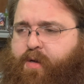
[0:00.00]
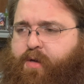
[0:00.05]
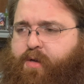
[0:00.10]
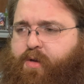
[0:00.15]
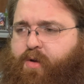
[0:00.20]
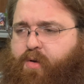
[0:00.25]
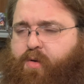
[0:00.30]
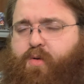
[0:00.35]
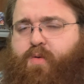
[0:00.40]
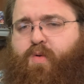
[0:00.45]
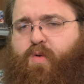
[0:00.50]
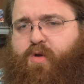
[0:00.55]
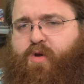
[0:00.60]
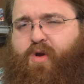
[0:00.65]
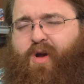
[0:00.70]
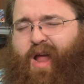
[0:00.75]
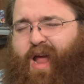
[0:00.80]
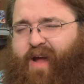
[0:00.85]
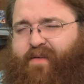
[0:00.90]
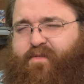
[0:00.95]

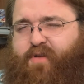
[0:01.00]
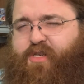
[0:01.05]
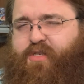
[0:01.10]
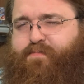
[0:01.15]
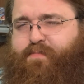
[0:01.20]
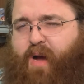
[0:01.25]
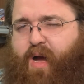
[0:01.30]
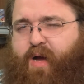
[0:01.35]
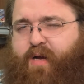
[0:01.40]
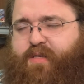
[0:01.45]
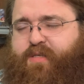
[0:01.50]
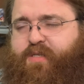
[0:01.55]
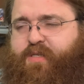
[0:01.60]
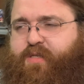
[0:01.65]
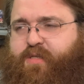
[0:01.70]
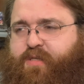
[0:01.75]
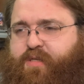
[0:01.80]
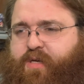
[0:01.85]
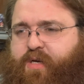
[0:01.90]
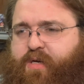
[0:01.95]
your average
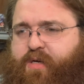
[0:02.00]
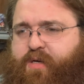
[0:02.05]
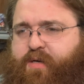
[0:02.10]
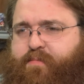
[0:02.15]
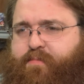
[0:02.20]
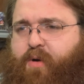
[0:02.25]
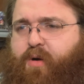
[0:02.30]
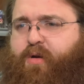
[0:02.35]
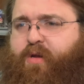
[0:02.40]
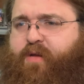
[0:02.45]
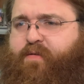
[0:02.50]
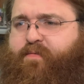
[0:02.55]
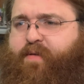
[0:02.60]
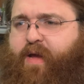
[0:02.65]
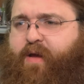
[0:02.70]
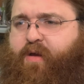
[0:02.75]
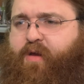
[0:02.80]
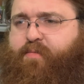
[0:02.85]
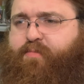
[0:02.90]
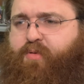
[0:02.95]
box's market
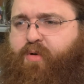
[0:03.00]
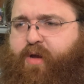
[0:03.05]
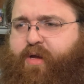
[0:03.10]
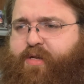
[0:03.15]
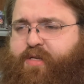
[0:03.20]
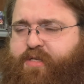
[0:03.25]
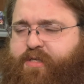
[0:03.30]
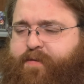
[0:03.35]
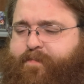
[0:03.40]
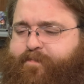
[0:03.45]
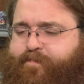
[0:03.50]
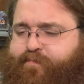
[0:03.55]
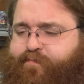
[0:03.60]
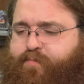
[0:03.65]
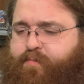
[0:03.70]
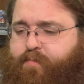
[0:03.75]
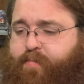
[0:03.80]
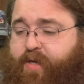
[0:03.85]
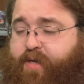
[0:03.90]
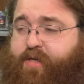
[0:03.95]
value price,
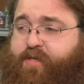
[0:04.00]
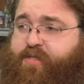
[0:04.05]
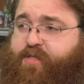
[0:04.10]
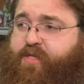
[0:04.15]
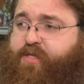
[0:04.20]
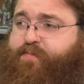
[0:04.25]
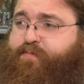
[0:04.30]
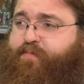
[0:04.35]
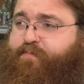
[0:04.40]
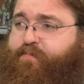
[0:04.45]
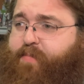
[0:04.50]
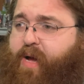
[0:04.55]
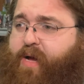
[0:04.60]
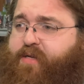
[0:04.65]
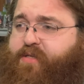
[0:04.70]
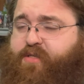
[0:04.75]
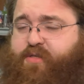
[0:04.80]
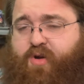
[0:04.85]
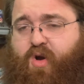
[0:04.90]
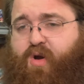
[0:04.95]
because these
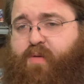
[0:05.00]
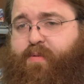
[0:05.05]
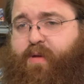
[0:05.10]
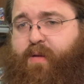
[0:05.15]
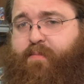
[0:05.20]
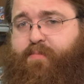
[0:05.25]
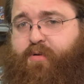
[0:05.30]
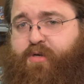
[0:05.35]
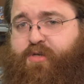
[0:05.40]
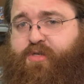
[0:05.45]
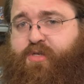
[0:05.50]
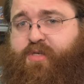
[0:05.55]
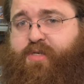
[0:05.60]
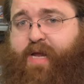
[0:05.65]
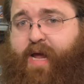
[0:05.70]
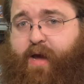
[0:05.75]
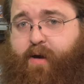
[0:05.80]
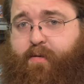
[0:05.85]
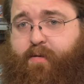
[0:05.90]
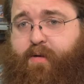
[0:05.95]
boxes are being pushed
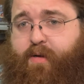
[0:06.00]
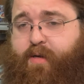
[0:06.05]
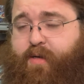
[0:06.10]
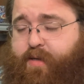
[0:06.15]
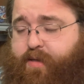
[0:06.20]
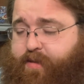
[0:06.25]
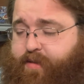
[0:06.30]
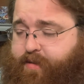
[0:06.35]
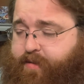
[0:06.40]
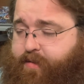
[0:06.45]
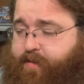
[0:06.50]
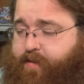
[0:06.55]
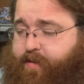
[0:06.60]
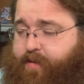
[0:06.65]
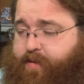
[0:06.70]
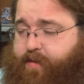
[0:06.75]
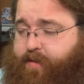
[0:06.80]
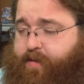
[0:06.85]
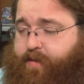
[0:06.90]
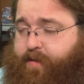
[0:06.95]
down.
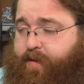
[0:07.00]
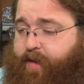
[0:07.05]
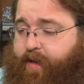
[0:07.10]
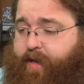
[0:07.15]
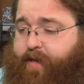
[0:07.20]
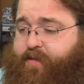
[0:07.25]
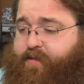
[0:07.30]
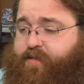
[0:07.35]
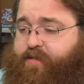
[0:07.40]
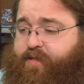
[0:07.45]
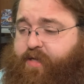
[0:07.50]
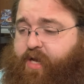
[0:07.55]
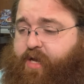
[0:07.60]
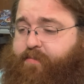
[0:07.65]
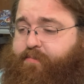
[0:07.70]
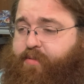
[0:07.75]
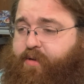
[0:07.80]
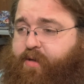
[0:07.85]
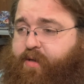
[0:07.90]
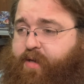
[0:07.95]
I hate to say
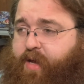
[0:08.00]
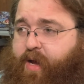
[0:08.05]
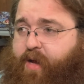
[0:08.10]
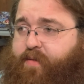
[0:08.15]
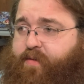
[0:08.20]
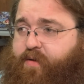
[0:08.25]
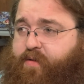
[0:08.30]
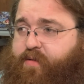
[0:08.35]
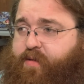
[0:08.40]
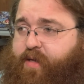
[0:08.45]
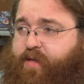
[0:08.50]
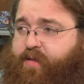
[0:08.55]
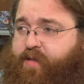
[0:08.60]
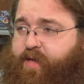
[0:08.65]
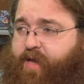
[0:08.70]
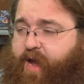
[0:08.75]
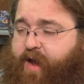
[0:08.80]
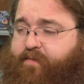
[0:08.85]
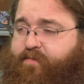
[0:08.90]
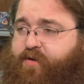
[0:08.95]
it, but yeah, like
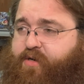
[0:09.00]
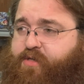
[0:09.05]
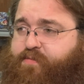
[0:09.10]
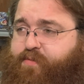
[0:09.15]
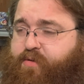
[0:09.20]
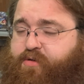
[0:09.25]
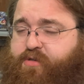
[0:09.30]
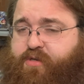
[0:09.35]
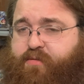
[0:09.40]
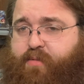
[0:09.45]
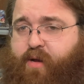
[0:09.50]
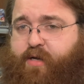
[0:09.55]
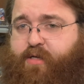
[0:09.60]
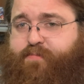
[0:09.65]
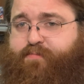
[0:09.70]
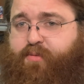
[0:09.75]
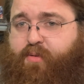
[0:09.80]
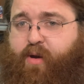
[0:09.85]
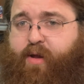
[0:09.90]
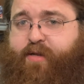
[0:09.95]
the average booster box
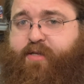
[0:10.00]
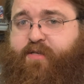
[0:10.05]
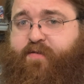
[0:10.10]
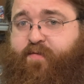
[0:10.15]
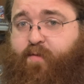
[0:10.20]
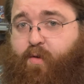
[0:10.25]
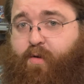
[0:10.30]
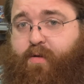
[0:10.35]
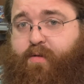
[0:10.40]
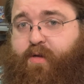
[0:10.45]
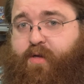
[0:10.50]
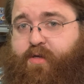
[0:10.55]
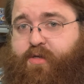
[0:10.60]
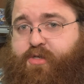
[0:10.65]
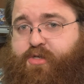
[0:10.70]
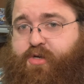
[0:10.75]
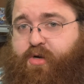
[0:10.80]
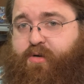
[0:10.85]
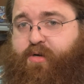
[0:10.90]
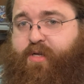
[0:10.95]
price for the
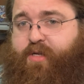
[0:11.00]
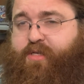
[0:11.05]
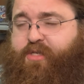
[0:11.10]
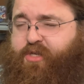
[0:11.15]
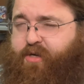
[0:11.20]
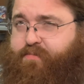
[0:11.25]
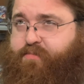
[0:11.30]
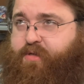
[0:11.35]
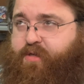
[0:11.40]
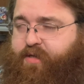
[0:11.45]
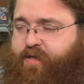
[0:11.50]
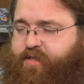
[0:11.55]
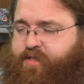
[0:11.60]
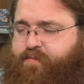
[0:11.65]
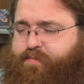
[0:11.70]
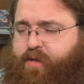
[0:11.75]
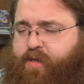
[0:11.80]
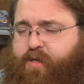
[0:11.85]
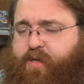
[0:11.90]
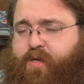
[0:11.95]
Journey Jump to
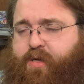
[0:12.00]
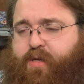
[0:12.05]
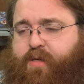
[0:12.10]
Lightspeed